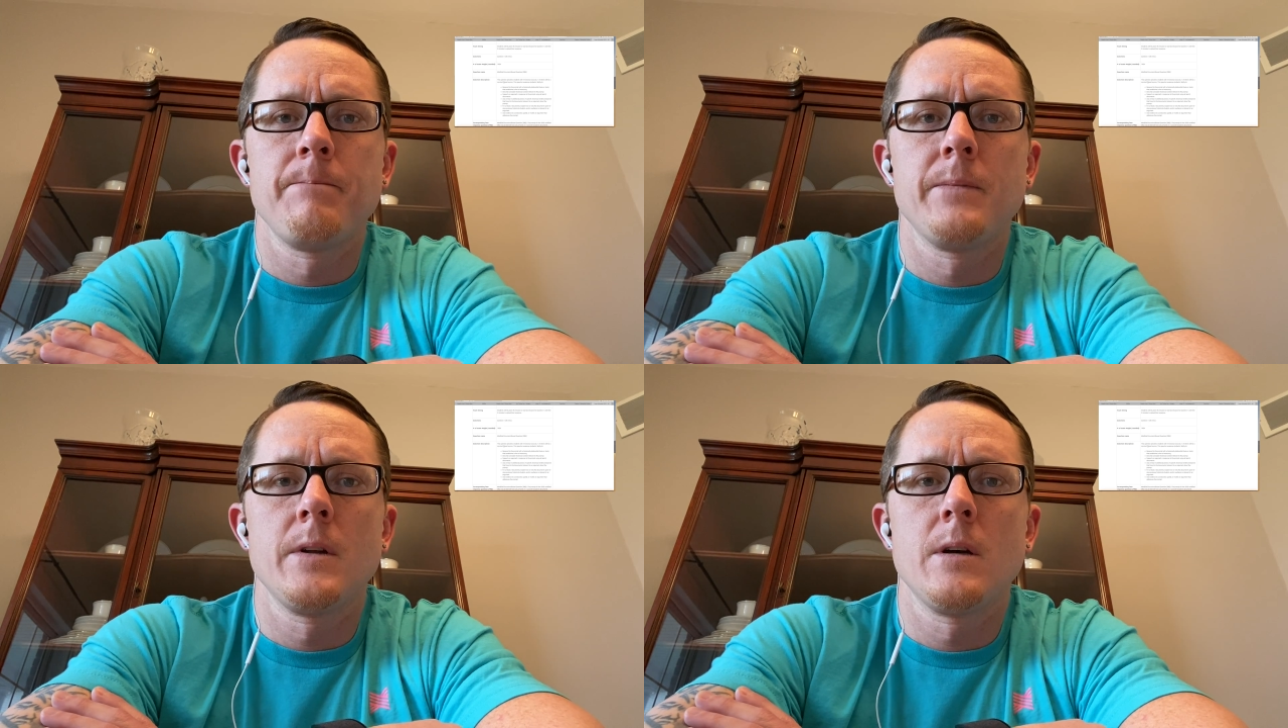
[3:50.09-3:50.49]

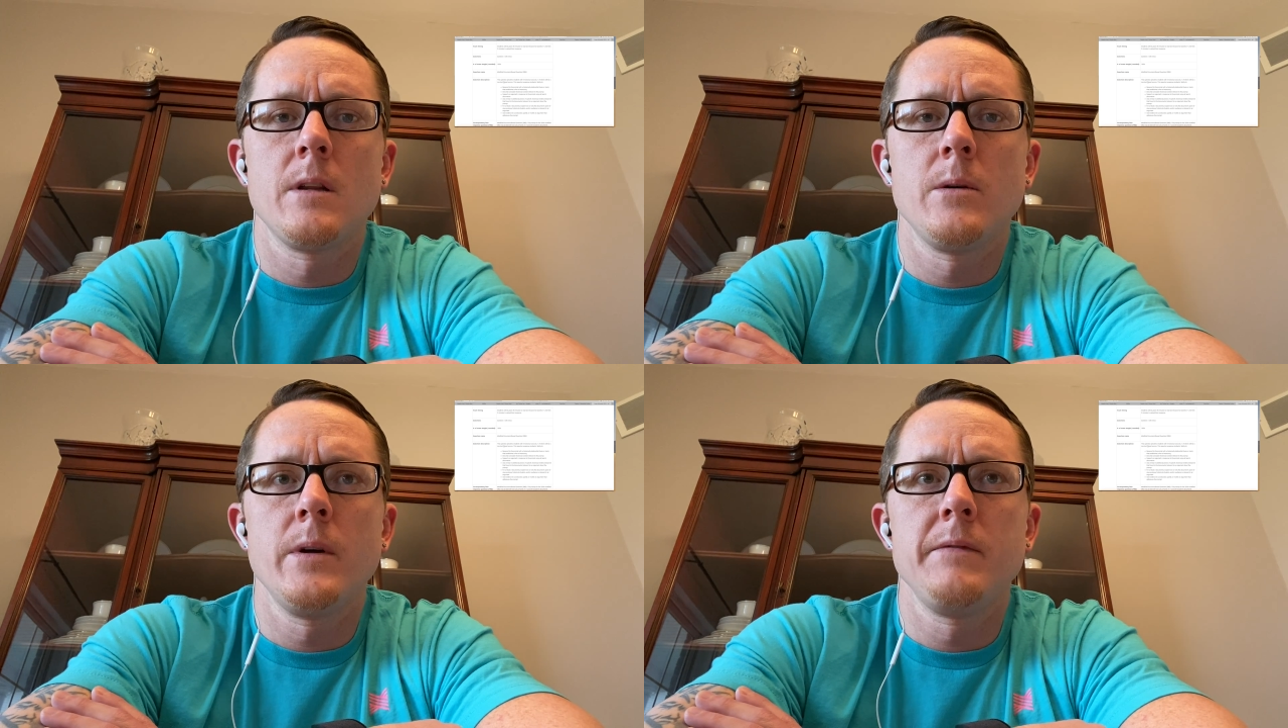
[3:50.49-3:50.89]

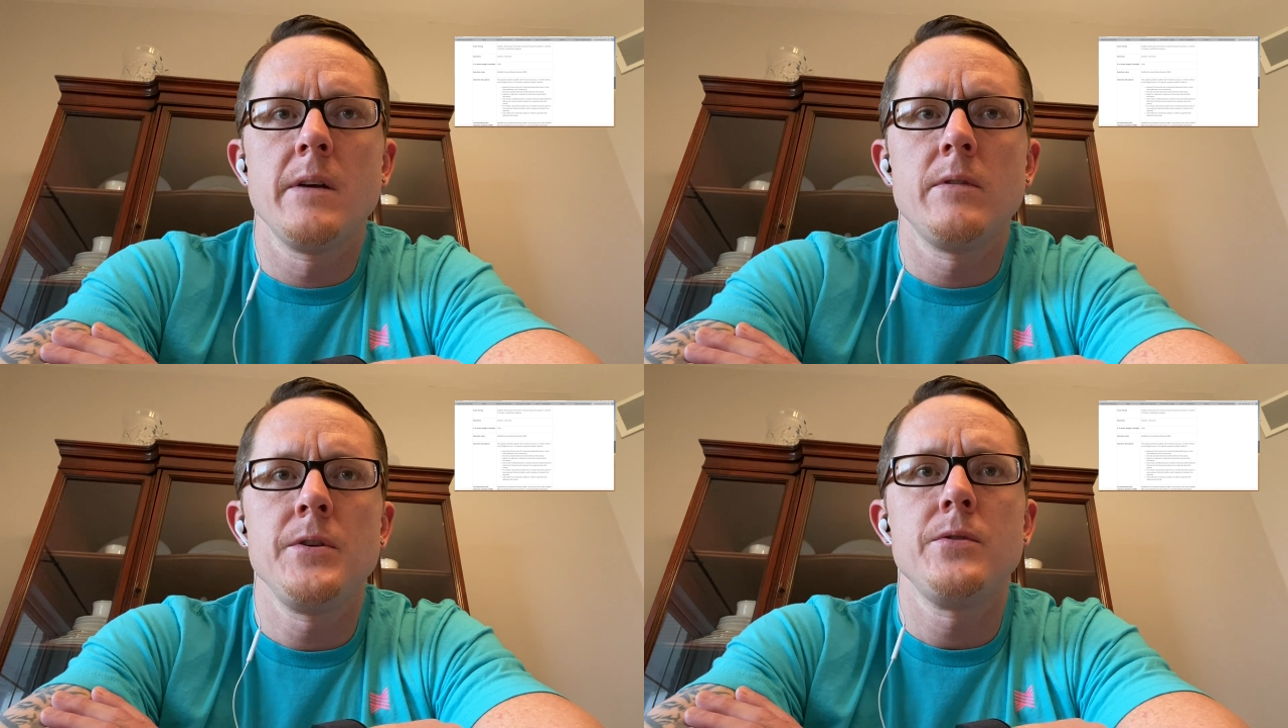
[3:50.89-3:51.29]
that we've
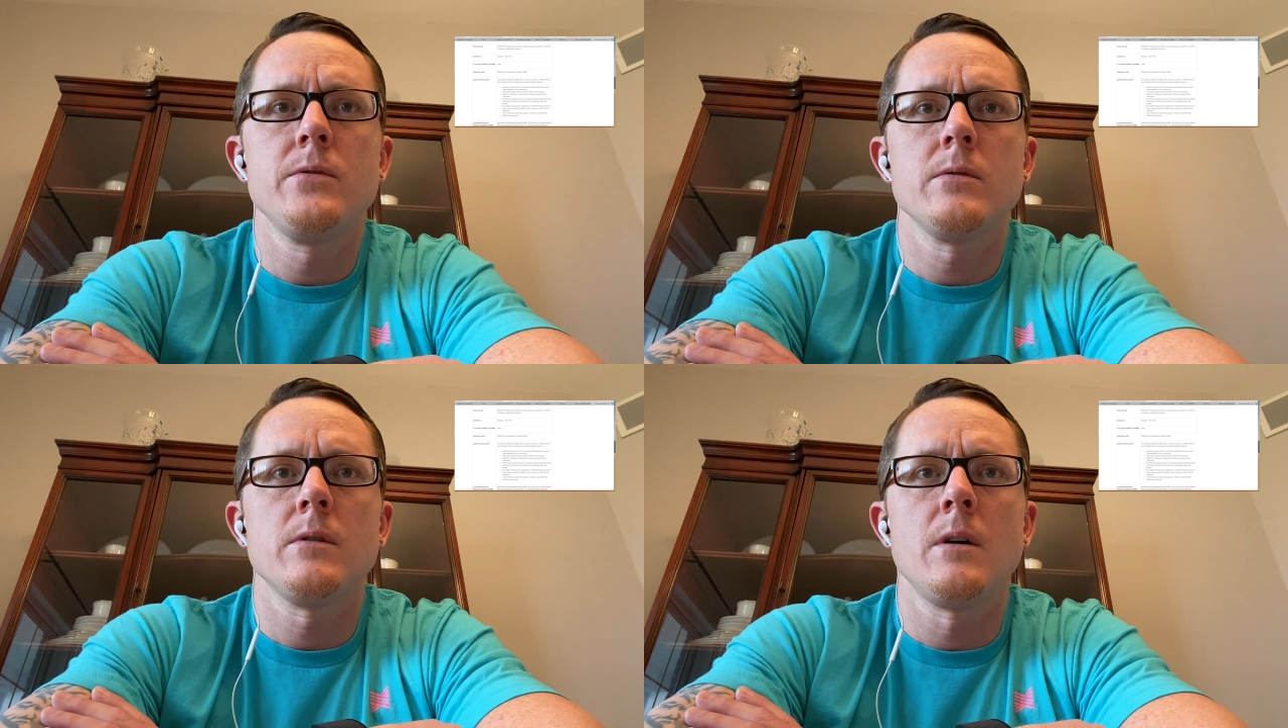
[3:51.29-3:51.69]
given
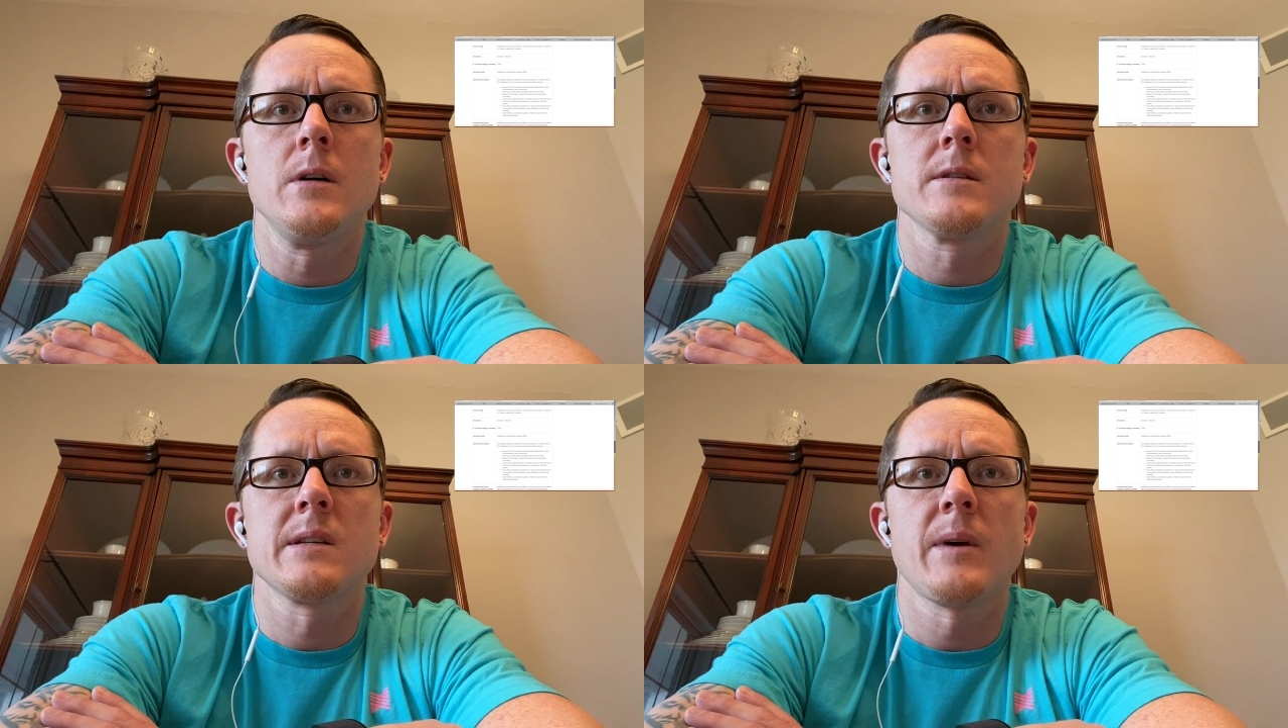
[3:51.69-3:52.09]
you
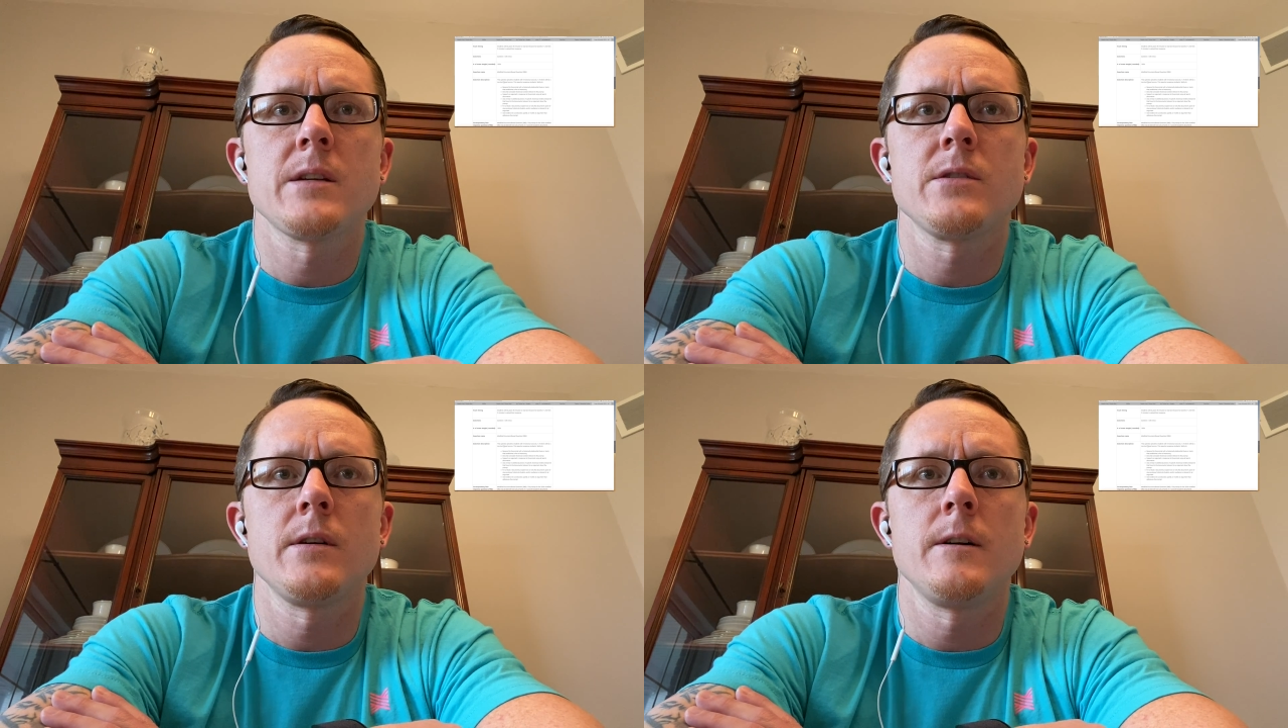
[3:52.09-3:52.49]
all
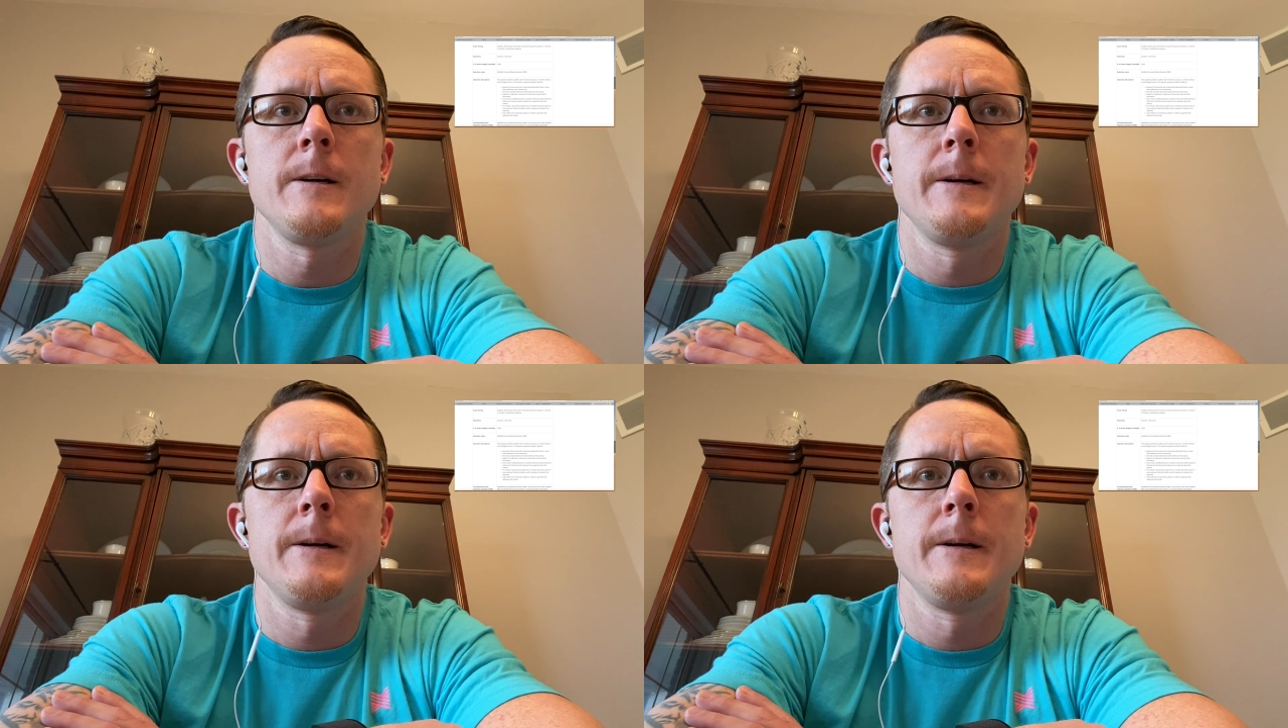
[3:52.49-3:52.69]
semester,